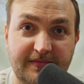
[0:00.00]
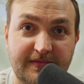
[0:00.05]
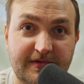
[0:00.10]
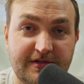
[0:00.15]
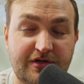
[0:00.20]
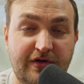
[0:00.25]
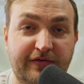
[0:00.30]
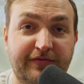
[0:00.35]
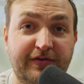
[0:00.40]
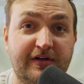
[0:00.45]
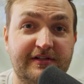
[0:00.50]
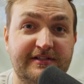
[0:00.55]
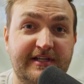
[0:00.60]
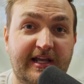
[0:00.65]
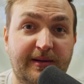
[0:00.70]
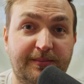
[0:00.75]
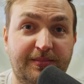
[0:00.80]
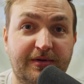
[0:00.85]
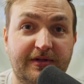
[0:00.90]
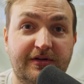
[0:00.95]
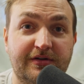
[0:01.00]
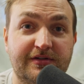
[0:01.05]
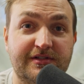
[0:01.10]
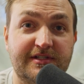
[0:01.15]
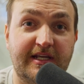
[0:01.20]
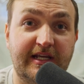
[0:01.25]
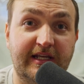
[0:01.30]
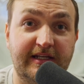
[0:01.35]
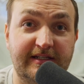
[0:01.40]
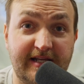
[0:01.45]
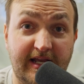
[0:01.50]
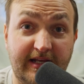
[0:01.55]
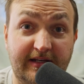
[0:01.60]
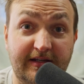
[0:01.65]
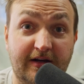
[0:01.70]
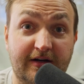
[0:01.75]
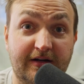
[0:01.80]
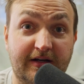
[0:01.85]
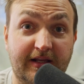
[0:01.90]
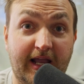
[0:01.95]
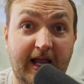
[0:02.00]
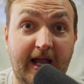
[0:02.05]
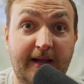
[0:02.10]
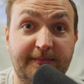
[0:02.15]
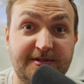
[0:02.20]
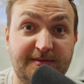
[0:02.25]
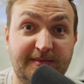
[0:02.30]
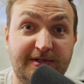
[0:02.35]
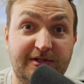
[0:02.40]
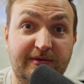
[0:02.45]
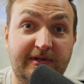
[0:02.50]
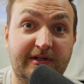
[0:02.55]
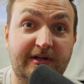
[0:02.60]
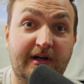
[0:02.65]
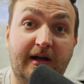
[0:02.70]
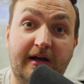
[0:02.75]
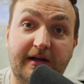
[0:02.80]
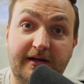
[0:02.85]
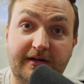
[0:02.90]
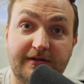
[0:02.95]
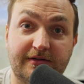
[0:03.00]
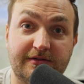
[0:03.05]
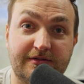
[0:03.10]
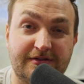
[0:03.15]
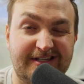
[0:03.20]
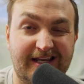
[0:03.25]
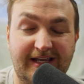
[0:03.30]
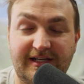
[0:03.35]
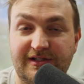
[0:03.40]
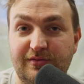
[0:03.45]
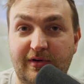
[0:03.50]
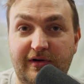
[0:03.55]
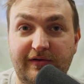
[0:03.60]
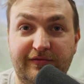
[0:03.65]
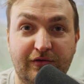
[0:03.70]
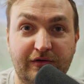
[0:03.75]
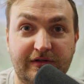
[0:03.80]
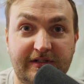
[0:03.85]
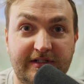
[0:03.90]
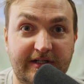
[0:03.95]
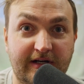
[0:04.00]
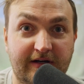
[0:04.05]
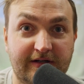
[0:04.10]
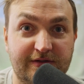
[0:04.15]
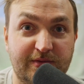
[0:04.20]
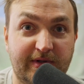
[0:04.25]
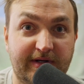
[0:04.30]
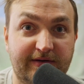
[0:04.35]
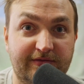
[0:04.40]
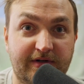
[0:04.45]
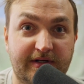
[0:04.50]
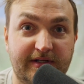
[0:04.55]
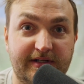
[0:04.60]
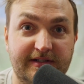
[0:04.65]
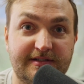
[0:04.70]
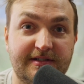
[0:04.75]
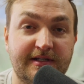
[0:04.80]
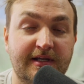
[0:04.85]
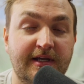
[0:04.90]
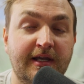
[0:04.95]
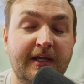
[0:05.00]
So for example, you're seeing 10-yard gaps between your irons, 10, 12, 14 yards, whatever it is.